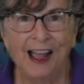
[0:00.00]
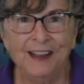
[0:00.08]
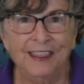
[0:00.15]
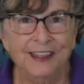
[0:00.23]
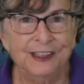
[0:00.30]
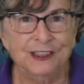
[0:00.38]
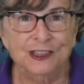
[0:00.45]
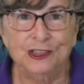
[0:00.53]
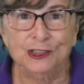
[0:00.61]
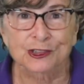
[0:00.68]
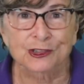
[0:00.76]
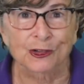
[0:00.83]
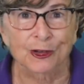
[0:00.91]
think it's
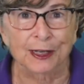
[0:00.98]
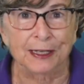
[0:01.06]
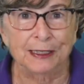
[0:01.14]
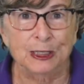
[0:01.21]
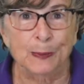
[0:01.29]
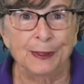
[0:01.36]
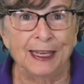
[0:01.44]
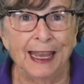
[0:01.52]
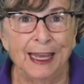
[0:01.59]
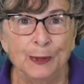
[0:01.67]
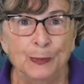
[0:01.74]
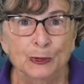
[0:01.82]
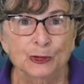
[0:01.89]
just great to be
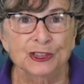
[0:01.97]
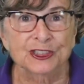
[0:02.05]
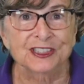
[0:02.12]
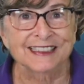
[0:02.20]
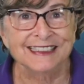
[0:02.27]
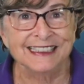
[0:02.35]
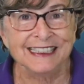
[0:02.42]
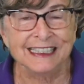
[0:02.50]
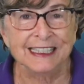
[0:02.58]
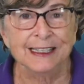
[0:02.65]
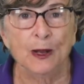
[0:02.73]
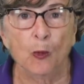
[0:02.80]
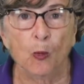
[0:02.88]
able to
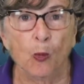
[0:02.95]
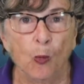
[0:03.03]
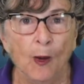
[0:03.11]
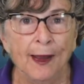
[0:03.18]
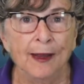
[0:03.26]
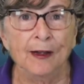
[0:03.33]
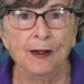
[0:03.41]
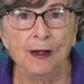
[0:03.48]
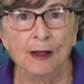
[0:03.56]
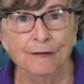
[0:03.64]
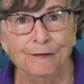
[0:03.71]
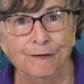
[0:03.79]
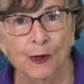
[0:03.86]
see where
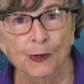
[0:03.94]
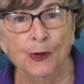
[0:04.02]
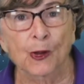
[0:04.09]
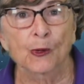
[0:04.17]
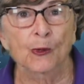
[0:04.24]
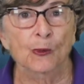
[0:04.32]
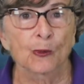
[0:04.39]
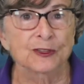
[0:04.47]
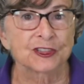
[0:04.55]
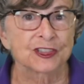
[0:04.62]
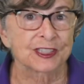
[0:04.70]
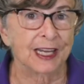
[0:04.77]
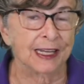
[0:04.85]
a photo
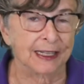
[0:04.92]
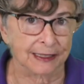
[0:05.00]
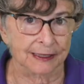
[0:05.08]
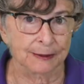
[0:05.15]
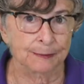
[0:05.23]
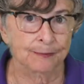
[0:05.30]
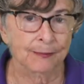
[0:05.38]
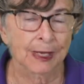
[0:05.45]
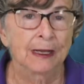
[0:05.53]
was taken.